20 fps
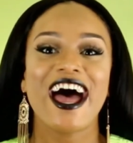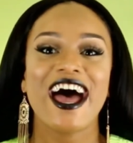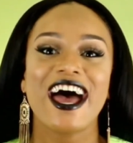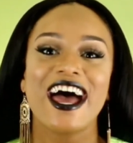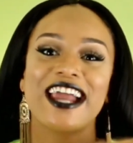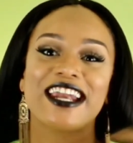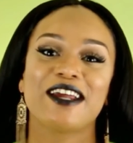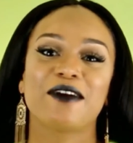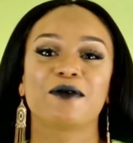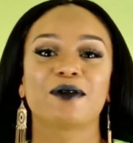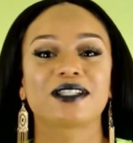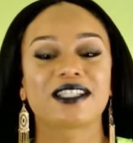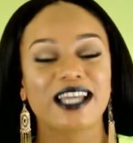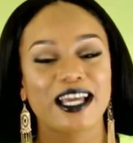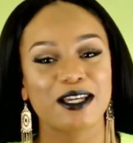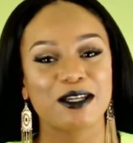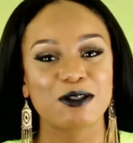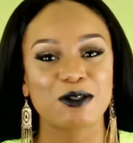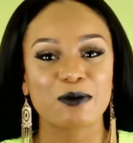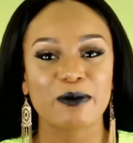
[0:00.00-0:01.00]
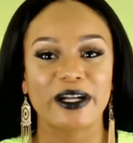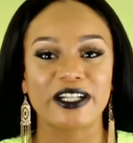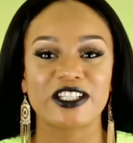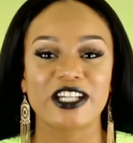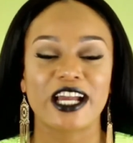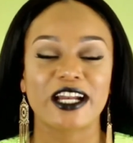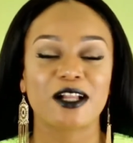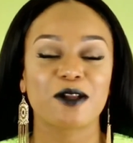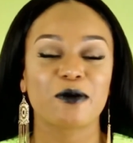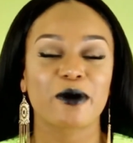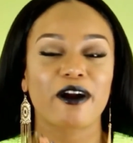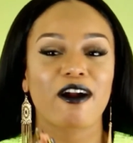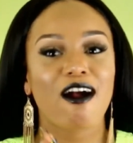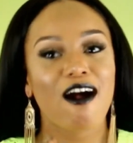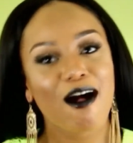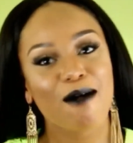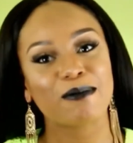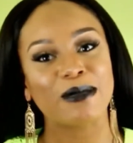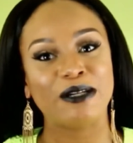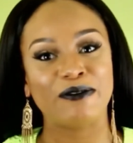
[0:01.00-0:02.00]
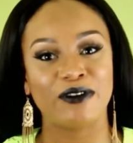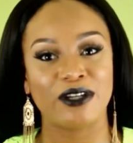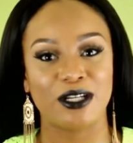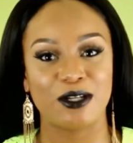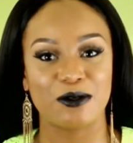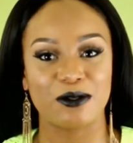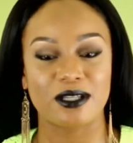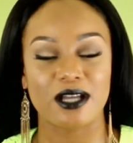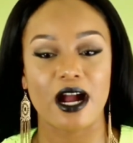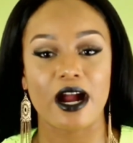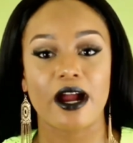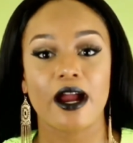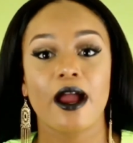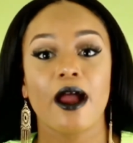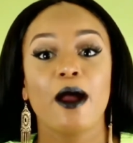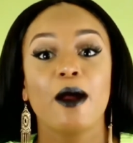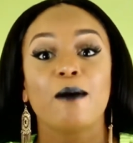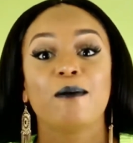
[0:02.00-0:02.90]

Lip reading: and it will take you to my channel where all my videos are.